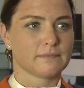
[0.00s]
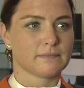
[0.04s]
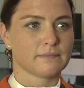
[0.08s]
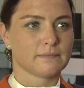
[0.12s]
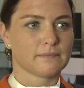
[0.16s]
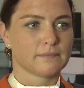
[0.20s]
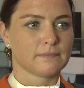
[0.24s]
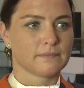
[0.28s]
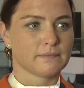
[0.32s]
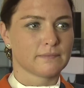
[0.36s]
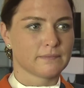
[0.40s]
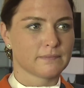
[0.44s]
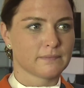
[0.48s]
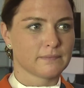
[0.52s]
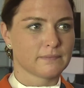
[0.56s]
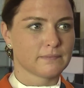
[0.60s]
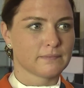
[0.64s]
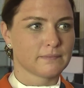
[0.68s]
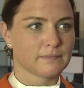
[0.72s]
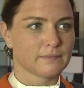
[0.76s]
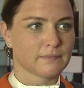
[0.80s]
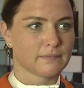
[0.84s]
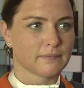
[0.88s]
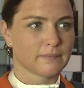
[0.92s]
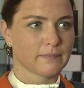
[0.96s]
Danielle, you've,
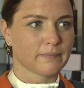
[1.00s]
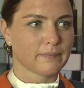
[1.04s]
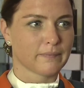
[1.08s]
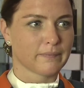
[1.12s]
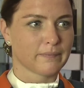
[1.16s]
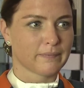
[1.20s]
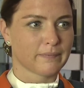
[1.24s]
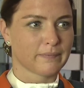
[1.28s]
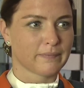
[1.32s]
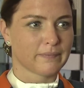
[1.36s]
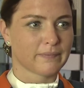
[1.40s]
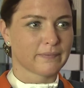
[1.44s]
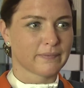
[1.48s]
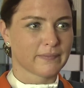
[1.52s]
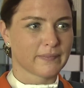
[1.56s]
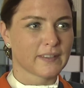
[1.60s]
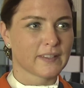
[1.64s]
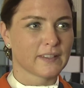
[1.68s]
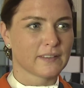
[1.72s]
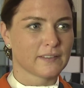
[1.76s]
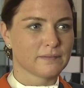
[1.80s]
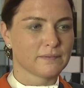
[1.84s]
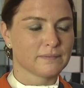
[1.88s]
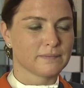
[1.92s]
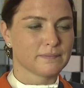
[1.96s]
uh, we've just finished the Grand
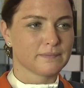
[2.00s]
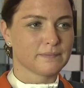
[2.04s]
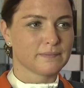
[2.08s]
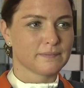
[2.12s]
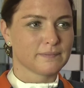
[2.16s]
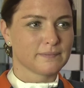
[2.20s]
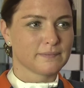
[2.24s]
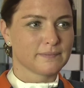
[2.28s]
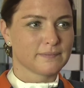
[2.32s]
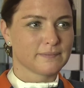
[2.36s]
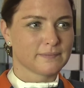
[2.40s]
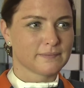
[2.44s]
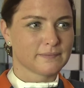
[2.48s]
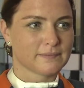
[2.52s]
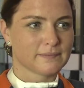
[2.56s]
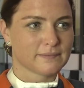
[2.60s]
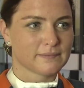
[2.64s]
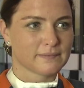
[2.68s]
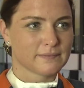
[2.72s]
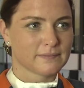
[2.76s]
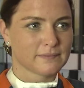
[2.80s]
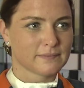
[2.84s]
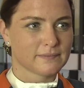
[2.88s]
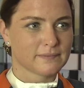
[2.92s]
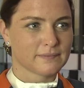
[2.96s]
Prix in Amsterdam. Tell me,
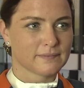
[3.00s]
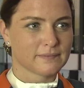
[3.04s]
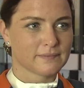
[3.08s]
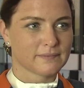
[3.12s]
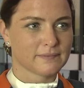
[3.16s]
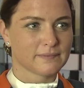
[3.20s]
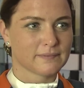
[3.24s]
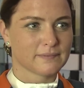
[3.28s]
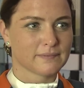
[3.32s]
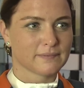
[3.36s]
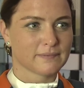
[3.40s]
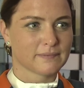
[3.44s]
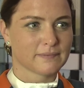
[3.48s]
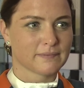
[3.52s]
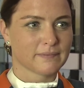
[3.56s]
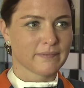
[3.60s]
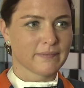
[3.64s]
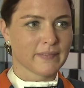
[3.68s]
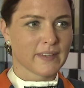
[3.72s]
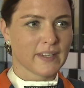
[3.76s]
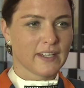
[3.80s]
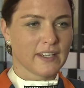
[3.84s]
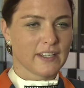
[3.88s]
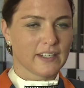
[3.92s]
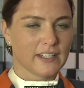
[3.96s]
how was your test today?
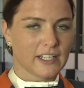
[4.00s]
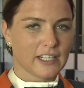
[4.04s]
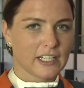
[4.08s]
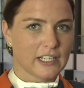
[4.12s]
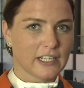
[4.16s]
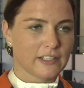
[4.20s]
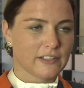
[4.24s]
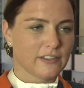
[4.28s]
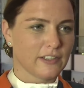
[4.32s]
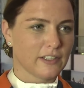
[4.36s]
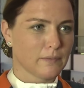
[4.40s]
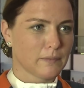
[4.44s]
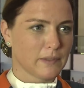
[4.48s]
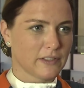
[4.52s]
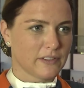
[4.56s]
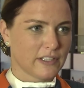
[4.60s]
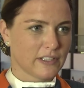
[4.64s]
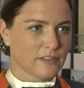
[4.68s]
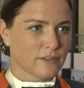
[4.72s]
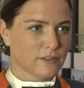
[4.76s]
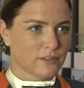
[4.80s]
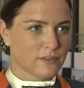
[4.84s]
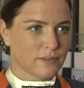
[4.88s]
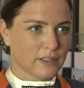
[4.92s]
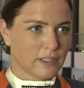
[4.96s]
Yeah, I think my
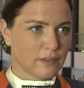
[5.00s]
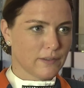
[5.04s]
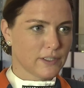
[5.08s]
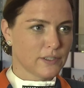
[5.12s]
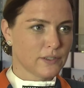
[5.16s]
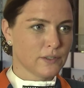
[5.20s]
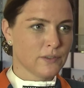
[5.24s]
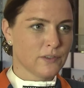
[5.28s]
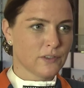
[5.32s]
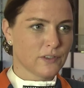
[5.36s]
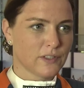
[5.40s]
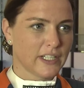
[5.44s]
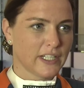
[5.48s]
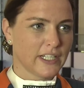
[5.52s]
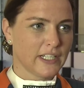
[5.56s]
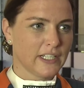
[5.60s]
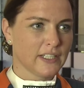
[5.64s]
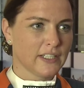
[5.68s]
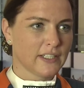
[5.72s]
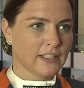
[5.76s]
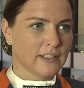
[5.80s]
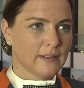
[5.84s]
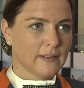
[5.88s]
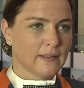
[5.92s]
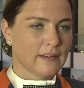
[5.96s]
test was very good today.
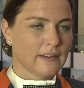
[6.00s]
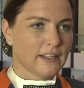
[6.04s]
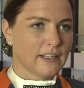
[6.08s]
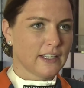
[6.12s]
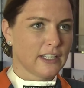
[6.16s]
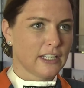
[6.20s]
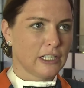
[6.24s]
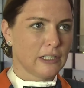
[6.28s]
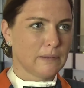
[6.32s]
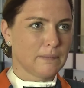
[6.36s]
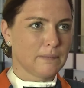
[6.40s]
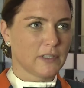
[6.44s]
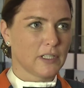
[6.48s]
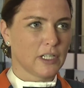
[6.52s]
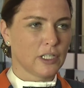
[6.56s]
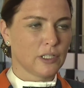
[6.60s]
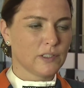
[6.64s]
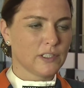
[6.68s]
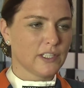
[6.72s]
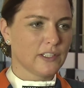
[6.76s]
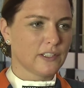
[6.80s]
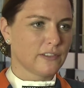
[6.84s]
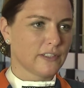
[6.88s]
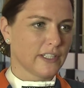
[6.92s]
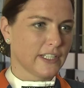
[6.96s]
Um, the
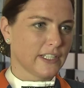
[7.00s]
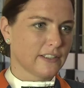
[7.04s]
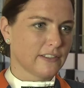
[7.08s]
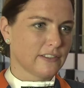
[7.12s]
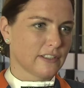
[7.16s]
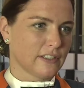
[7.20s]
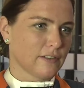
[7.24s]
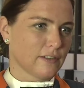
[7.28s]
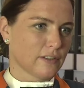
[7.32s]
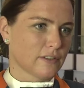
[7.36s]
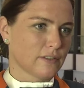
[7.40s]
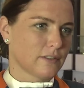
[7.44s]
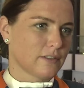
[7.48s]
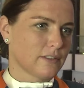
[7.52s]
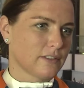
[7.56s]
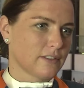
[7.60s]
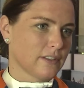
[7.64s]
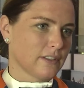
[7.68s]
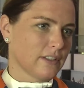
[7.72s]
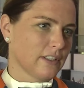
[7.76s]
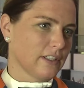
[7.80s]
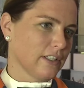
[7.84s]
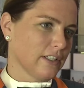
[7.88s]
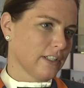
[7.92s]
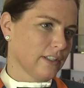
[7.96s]
only things that was
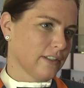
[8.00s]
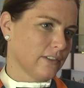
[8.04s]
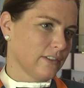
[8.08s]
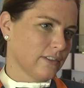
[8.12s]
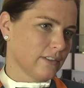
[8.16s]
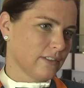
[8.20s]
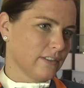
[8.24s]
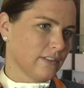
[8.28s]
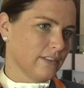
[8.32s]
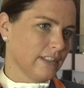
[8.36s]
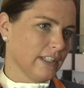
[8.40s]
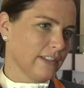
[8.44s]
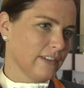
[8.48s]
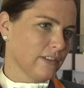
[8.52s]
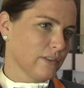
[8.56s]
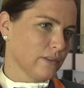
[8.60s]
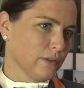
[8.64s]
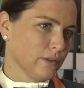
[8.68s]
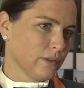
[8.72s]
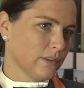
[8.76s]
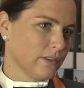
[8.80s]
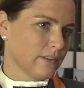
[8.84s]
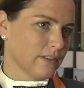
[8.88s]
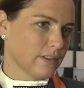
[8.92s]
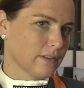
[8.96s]
not that
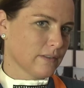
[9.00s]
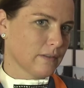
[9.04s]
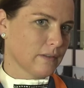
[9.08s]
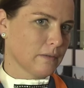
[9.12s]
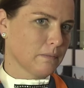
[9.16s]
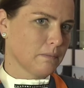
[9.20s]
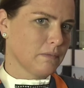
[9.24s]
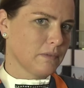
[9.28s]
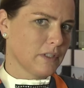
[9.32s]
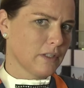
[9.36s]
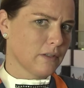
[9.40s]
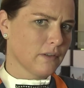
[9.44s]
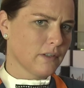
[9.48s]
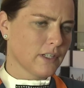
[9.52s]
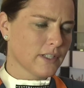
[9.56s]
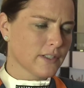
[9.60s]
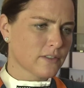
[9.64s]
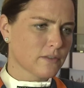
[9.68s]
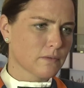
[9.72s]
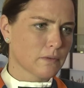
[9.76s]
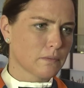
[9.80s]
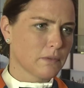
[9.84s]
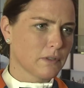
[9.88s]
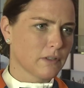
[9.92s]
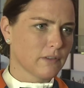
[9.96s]
good were my
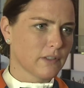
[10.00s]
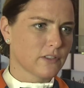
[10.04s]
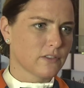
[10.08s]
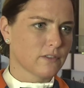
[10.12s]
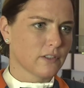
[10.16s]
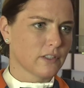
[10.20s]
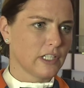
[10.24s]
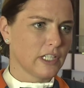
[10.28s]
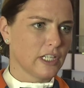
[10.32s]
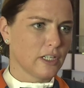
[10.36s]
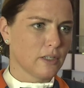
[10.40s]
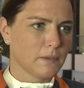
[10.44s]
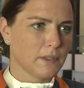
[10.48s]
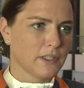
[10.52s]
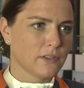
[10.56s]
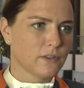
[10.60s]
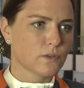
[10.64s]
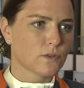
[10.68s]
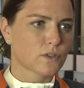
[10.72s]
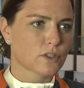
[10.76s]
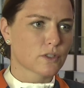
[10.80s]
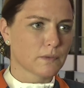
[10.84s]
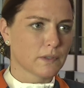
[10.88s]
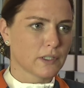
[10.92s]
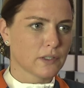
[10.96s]
pirouettes. My pirouettes were a little bit
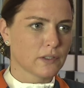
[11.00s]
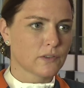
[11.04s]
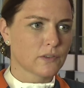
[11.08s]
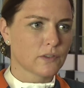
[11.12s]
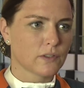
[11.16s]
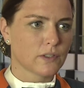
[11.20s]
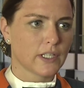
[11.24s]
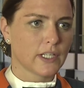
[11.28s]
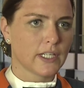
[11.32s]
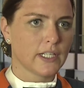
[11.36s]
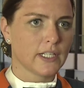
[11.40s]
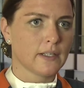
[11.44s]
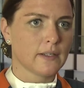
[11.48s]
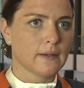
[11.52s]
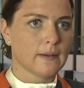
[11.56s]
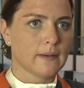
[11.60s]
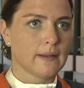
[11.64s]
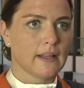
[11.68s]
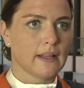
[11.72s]
too small today.